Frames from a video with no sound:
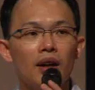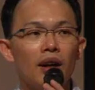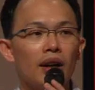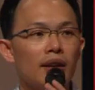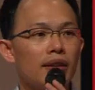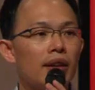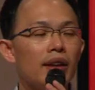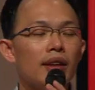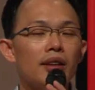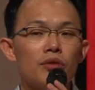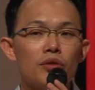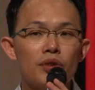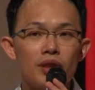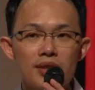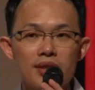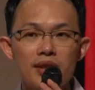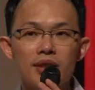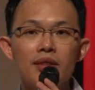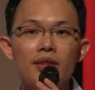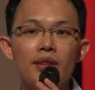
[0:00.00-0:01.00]
I think in
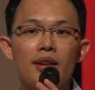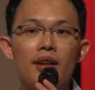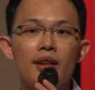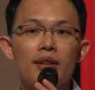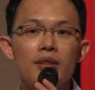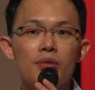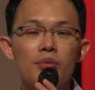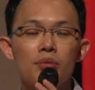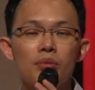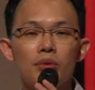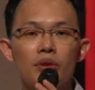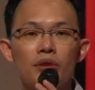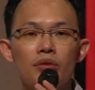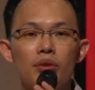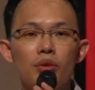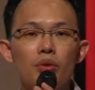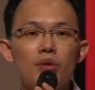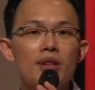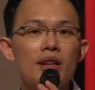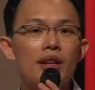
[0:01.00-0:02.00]
recent years,
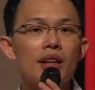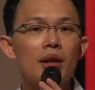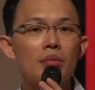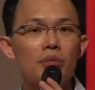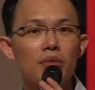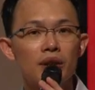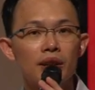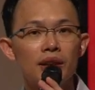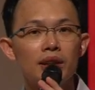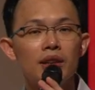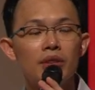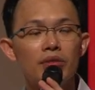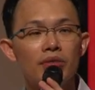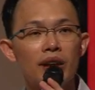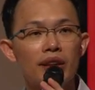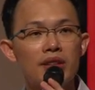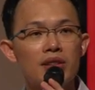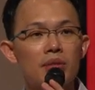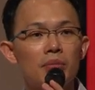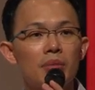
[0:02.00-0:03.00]
we've loosened up really the
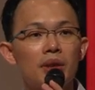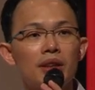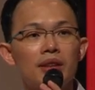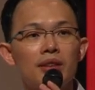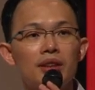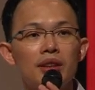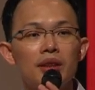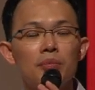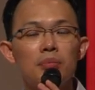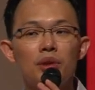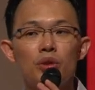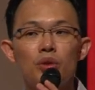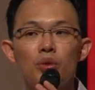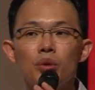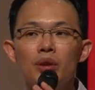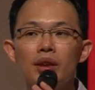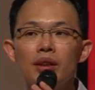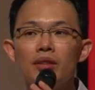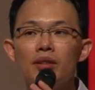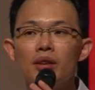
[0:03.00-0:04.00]
flexibility
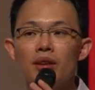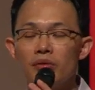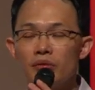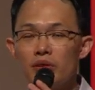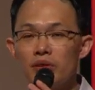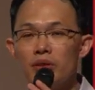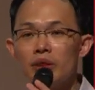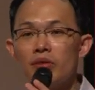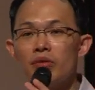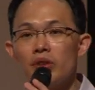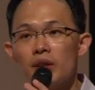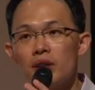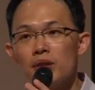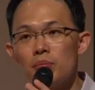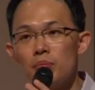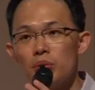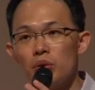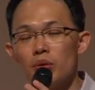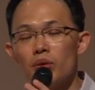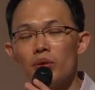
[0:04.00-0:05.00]
between the
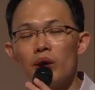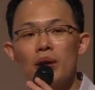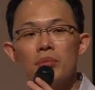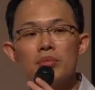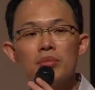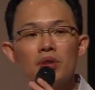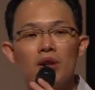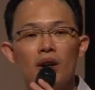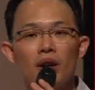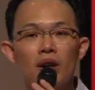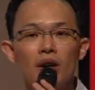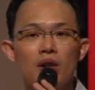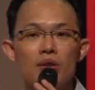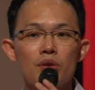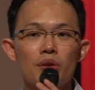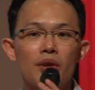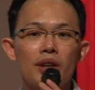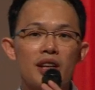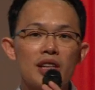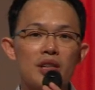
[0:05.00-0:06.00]
different programs.
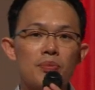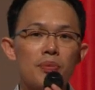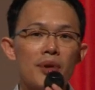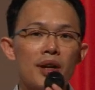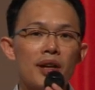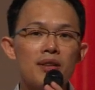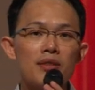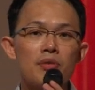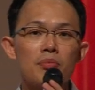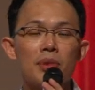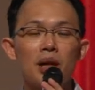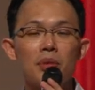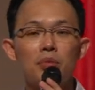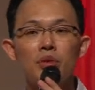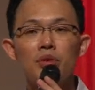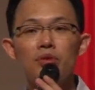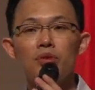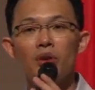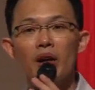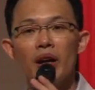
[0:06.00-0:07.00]
So an Express may
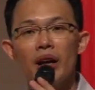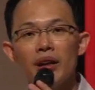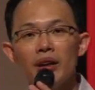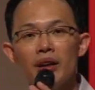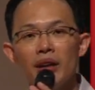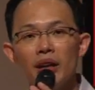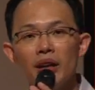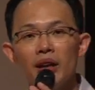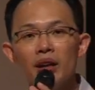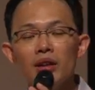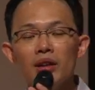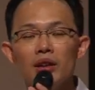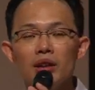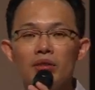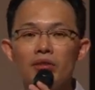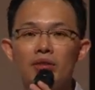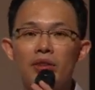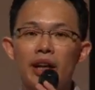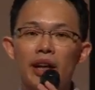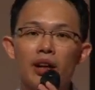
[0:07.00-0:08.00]
move to an NA
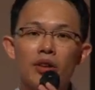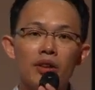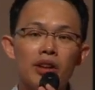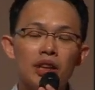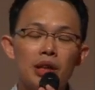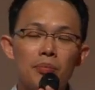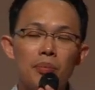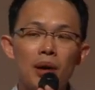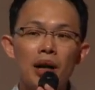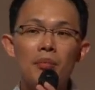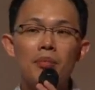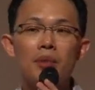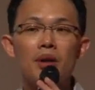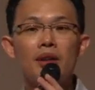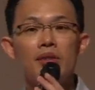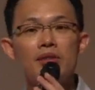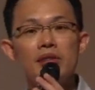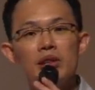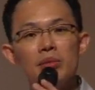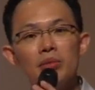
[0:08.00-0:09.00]
if they cannot keep up.
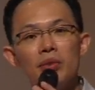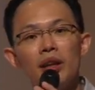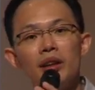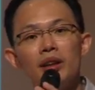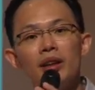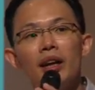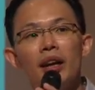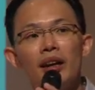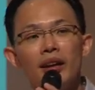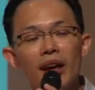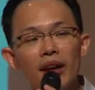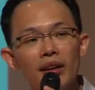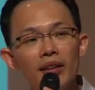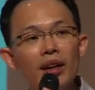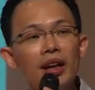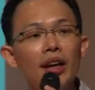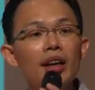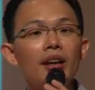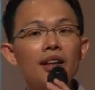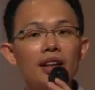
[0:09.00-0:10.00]
Similarly, an
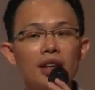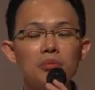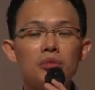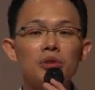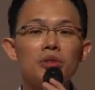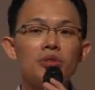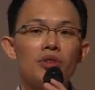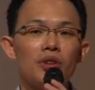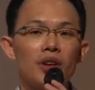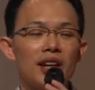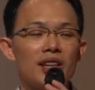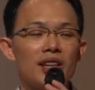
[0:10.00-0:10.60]
NA can move to